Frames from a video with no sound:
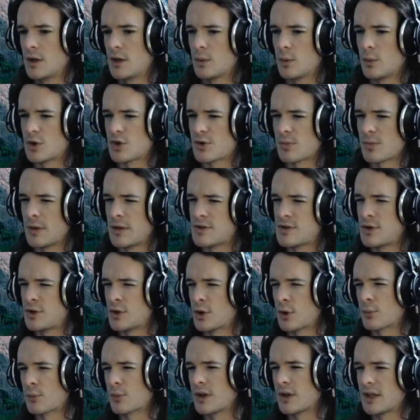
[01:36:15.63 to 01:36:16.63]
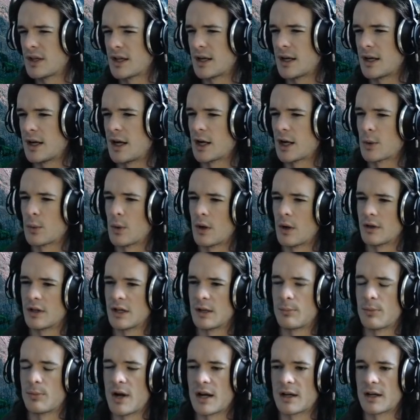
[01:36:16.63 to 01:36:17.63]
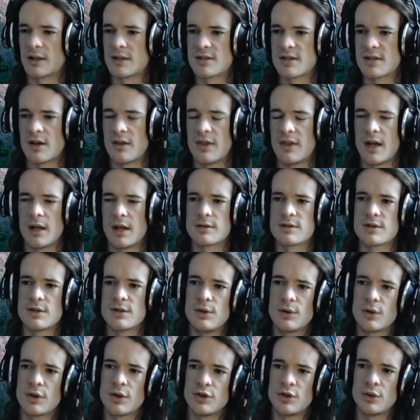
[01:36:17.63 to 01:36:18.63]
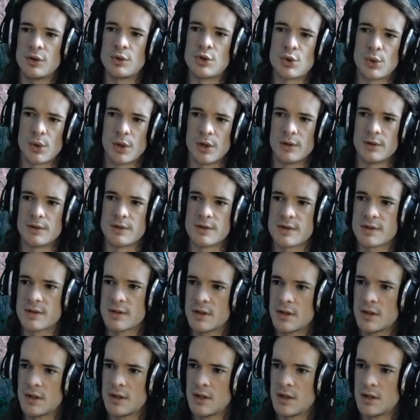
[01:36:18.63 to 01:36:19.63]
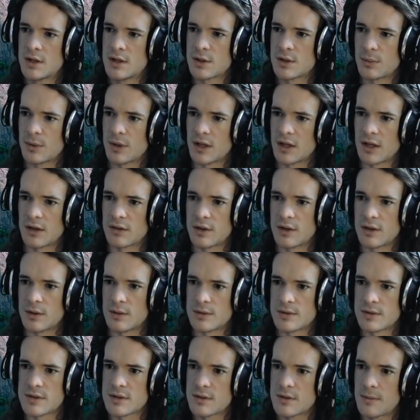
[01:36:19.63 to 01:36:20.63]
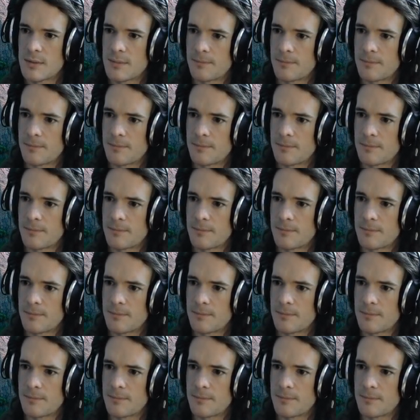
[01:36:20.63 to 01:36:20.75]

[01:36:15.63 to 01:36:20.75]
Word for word: Which means you don't really get high quality practice on that, so you can do drills to really get those.